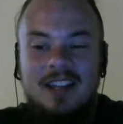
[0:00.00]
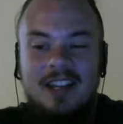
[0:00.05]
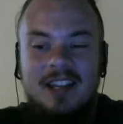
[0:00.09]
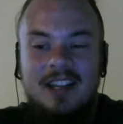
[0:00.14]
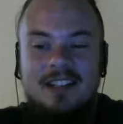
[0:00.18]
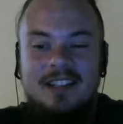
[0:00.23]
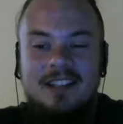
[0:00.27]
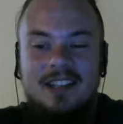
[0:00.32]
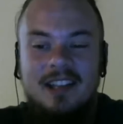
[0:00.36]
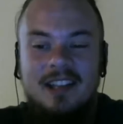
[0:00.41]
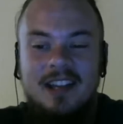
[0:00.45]
that
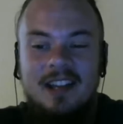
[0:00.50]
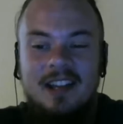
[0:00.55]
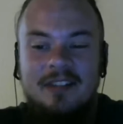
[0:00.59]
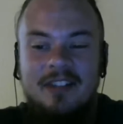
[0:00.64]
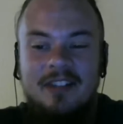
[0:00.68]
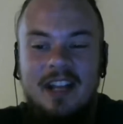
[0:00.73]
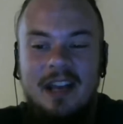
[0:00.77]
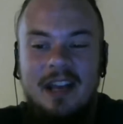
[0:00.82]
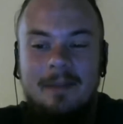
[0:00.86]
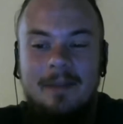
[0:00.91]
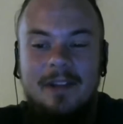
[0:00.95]
it's kind of
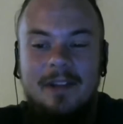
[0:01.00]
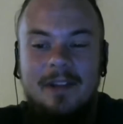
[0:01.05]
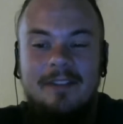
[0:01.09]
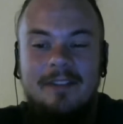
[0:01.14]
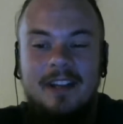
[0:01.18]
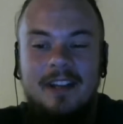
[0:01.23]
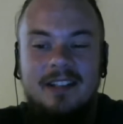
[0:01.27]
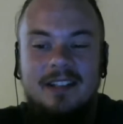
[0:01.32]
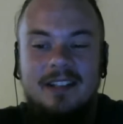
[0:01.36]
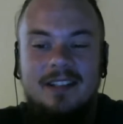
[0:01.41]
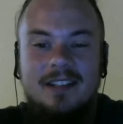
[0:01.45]
an epic
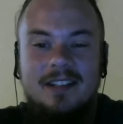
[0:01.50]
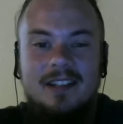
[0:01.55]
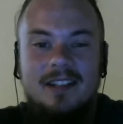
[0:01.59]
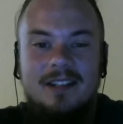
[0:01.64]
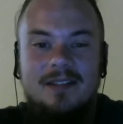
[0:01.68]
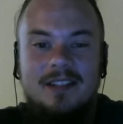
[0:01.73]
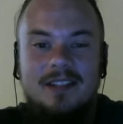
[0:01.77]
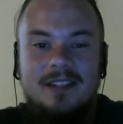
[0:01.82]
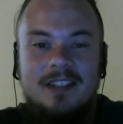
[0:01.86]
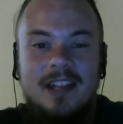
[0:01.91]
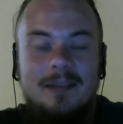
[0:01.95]

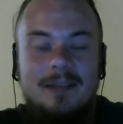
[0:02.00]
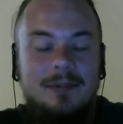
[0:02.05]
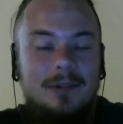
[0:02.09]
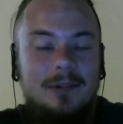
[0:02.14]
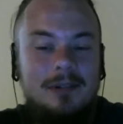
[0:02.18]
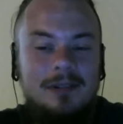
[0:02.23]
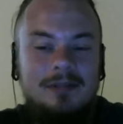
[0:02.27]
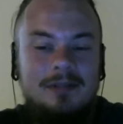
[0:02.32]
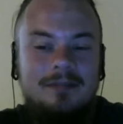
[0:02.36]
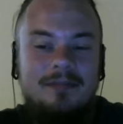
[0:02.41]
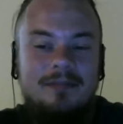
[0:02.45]
fantasy
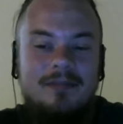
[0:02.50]
staple,